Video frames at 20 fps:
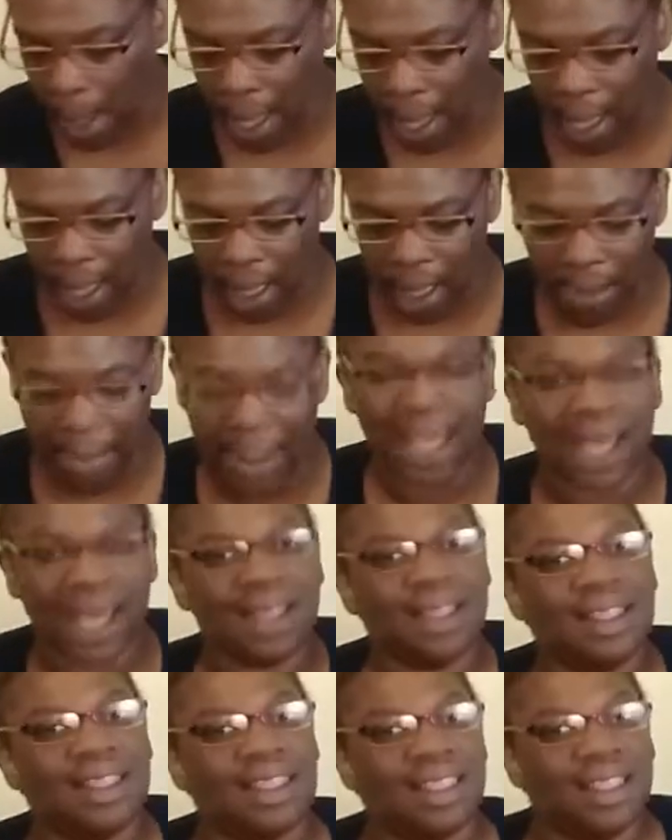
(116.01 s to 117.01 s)
I
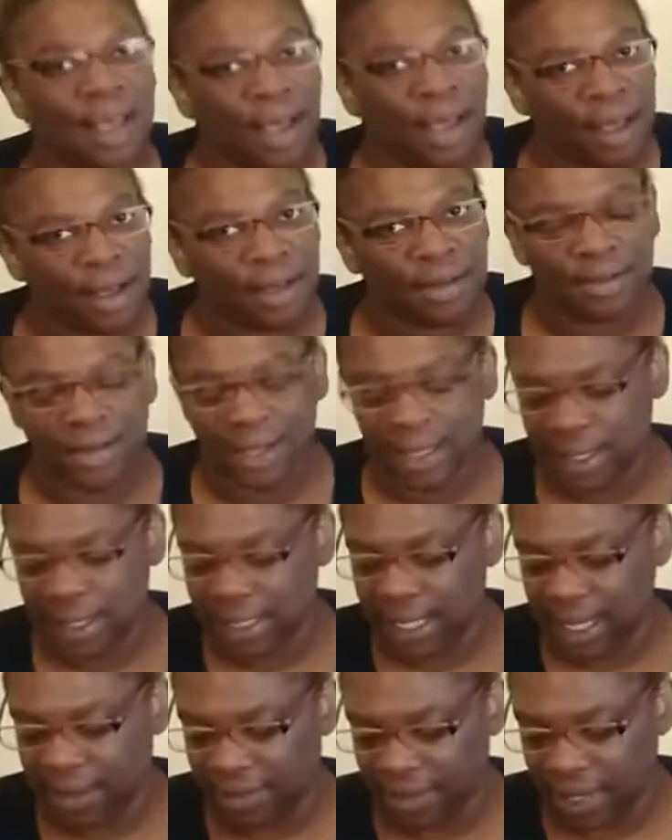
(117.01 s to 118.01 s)
love
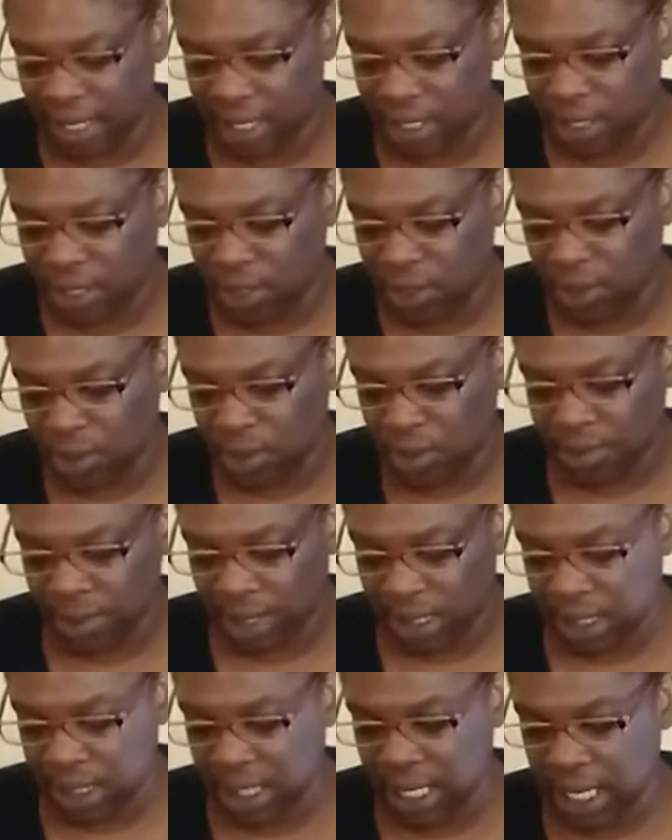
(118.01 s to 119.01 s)
Stephanie Sue. I'm
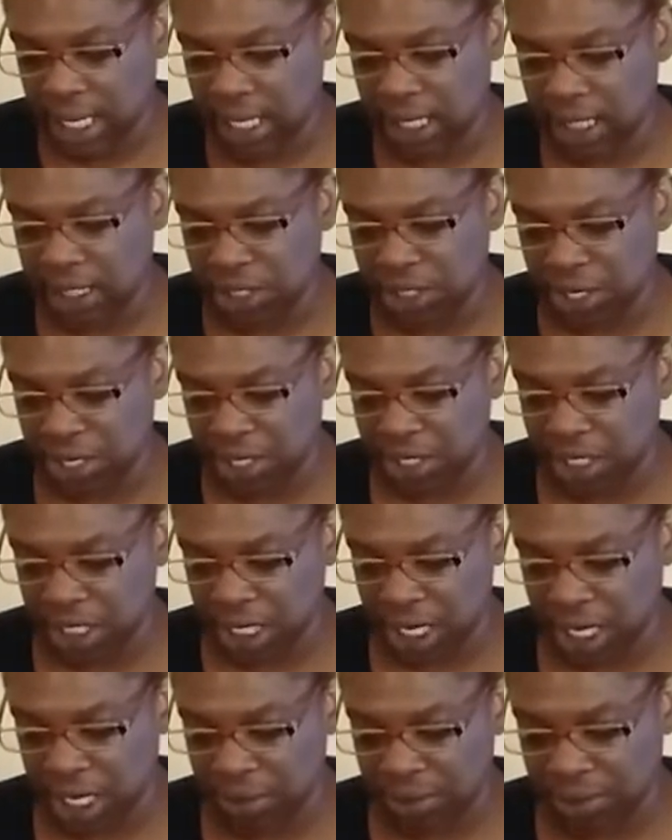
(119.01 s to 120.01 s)
just getting into her
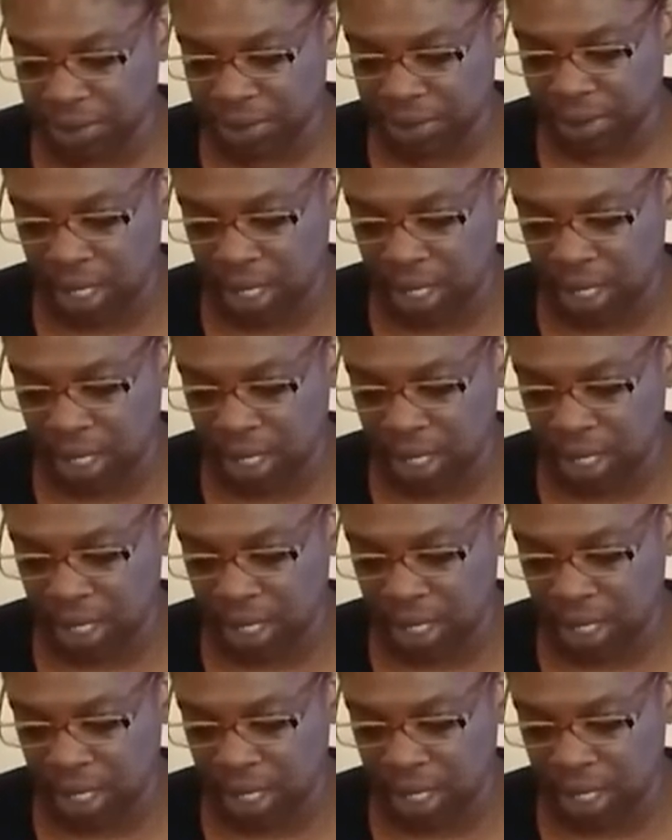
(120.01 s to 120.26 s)
channel.